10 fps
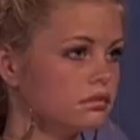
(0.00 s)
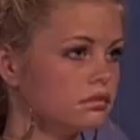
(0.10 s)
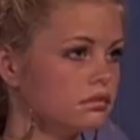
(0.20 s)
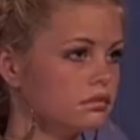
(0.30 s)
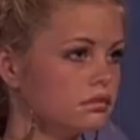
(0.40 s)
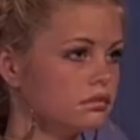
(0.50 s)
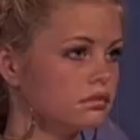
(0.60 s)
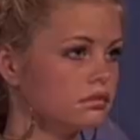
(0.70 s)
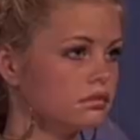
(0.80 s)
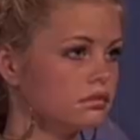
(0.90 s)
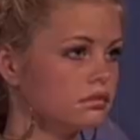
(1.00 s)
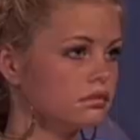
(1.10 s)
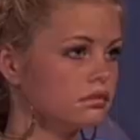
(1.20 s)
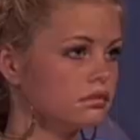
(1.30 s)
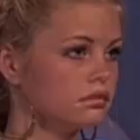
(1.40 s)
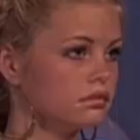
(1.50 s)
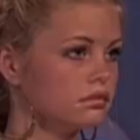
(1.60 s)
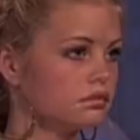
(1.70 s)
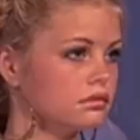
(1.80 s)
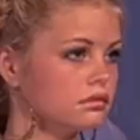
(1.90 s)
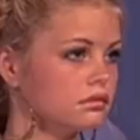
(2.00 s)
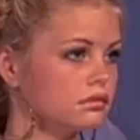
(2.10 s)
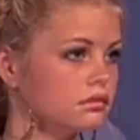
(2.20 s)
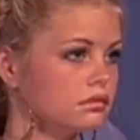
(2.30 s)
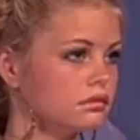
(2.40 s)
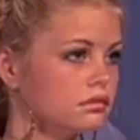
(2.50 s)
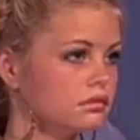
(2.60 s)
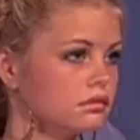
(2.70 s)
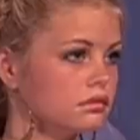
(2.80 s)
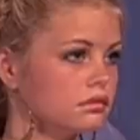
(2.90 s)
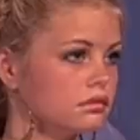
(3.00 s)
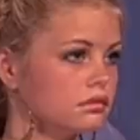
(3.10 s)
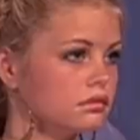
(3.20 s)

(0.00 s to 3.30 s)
No words are spoken by the person on screen.